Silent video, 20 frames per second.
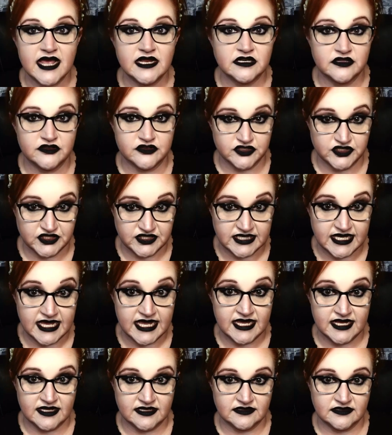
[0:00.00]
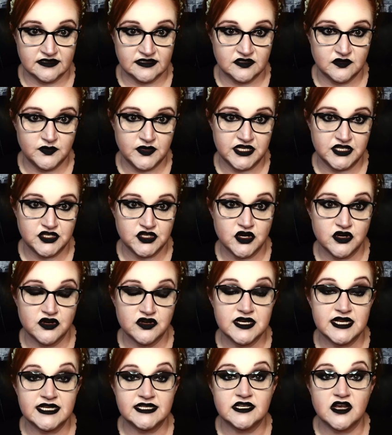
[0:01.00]
and their skins to be
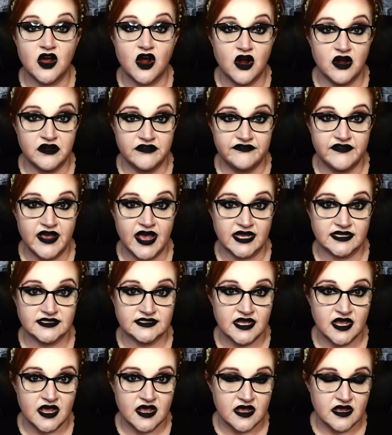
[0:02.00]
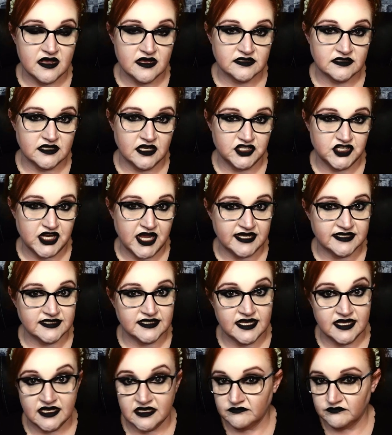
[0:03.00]
turned into artifacts, such as
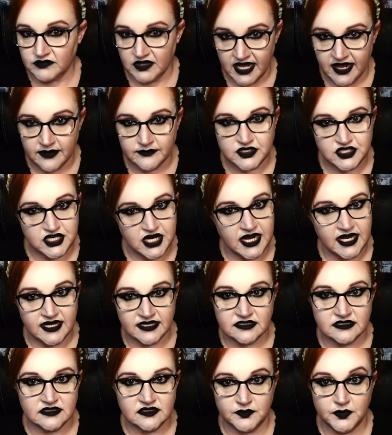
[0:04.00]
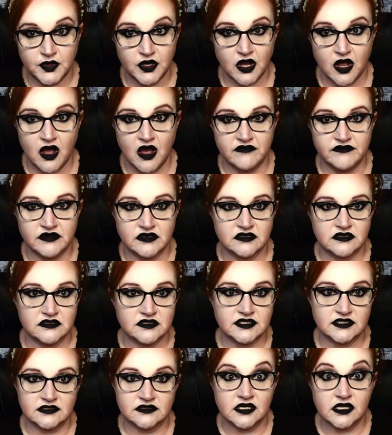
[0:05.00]
the lampshades, the book
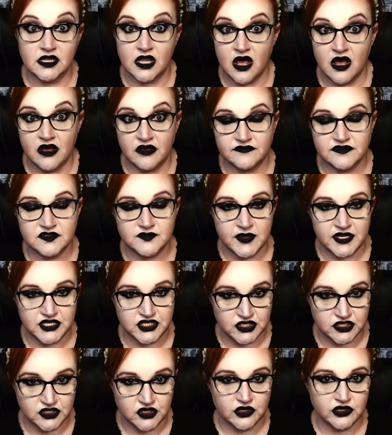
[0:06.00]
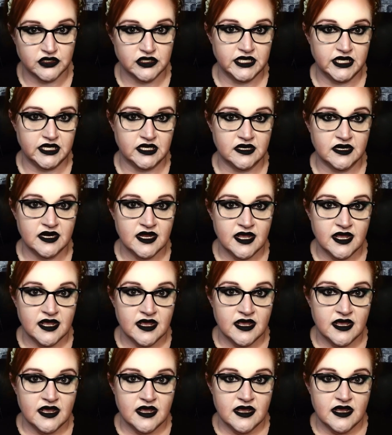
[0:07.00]
covers, and gloves mentioned earlier.
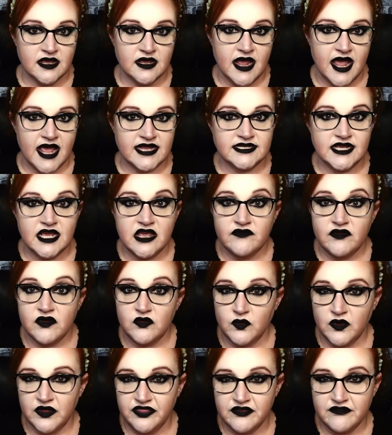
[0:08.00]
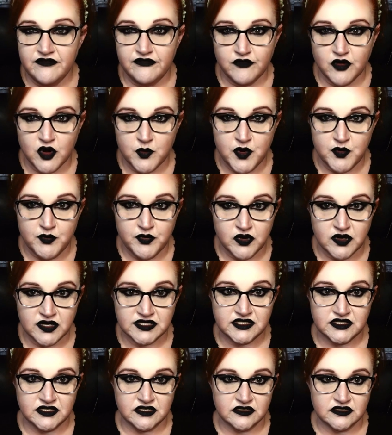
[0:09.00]
And even with the former
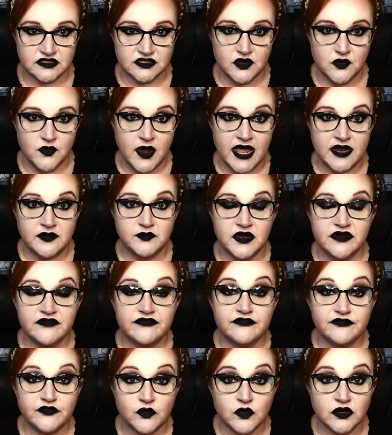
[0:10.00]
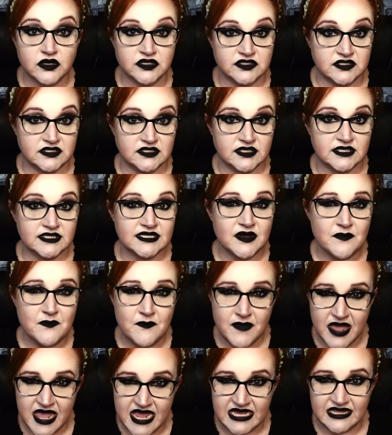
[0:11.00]
prisoners who had been forced to
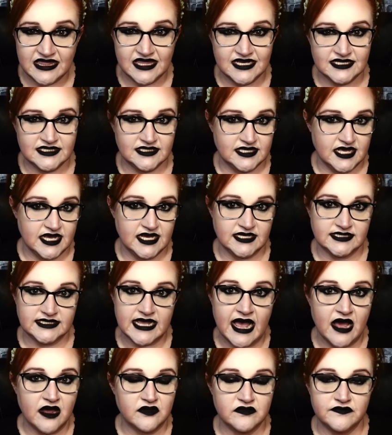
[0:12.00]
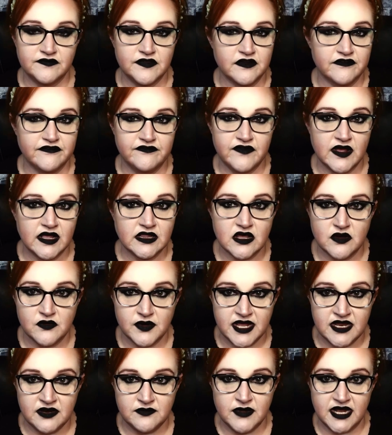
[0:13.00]
make these things out of their
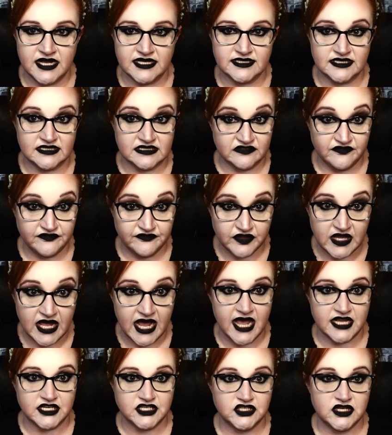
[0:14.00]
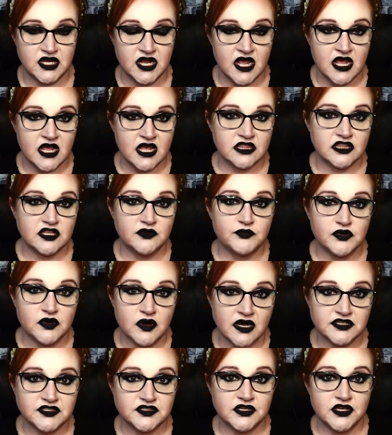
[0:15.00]
fellow inmates' flesh, the
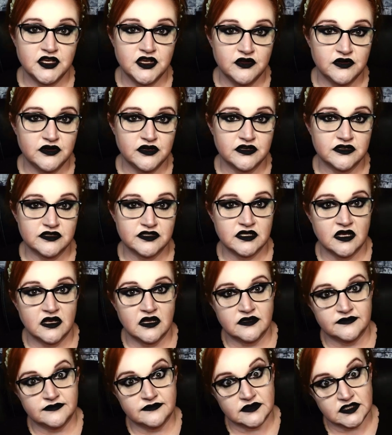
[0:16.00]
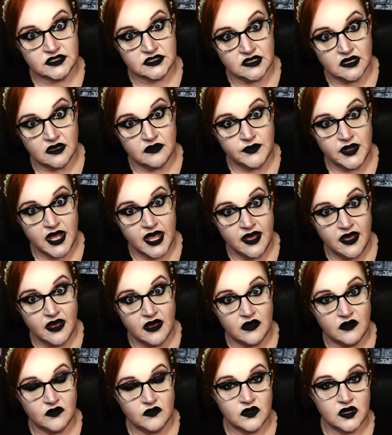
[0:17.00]
prosecutors
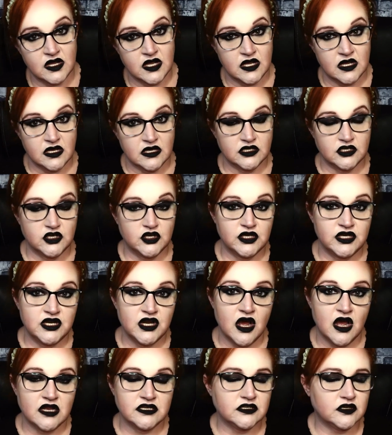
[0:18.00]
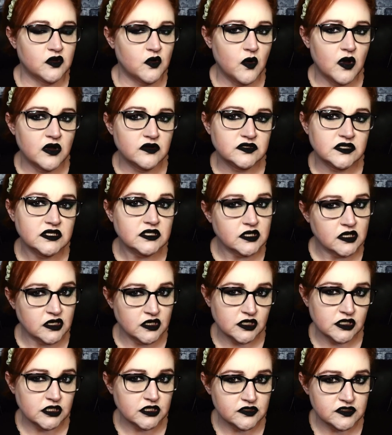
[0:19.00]
somehow could not, quote,
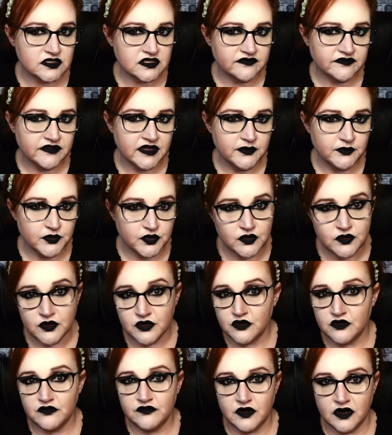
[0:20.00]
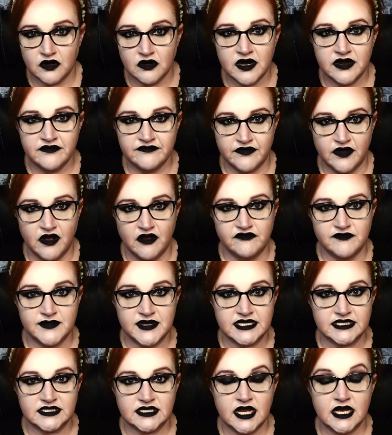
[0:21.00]
conclusively prove her
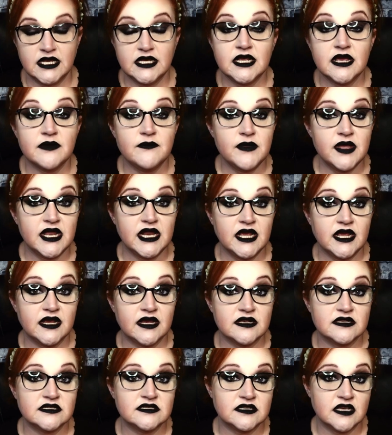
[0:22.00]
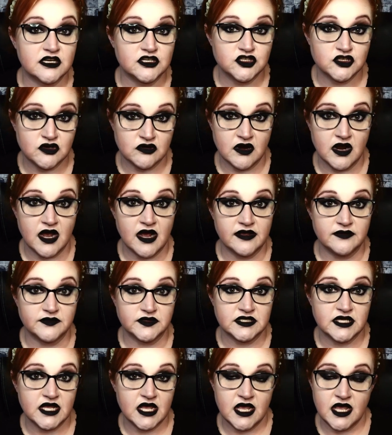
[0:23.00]
involvement in committing such
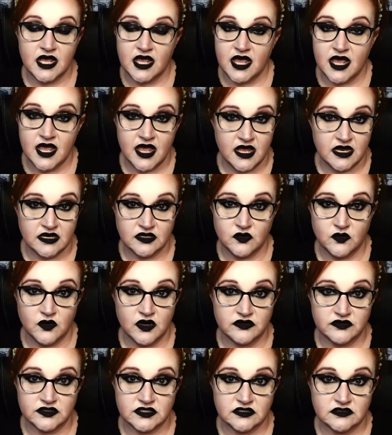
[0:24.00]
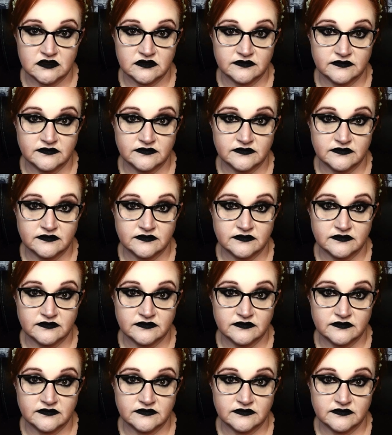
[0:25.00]
crimes, end quote.